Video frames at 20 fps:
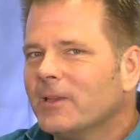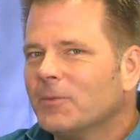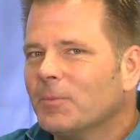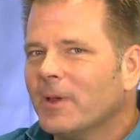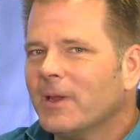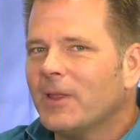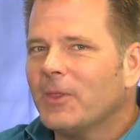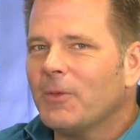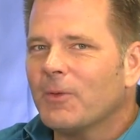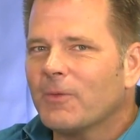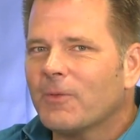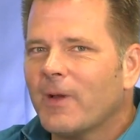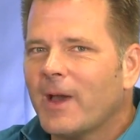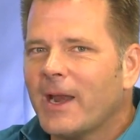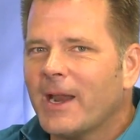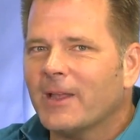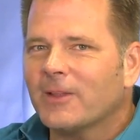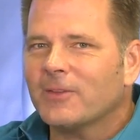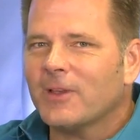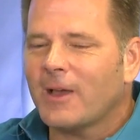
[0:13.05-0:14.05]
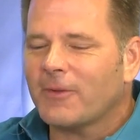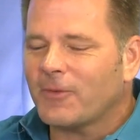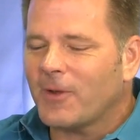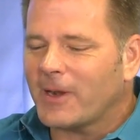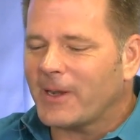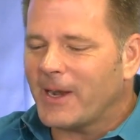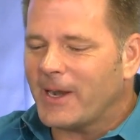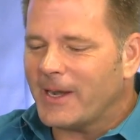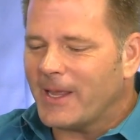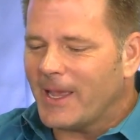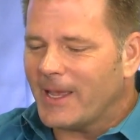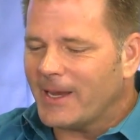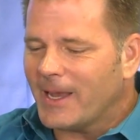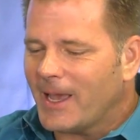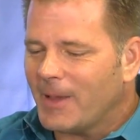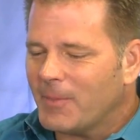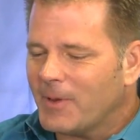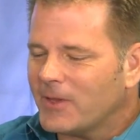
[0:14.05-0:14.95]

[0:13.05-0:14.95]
is Monday through Friday on Soft Rock 98.9,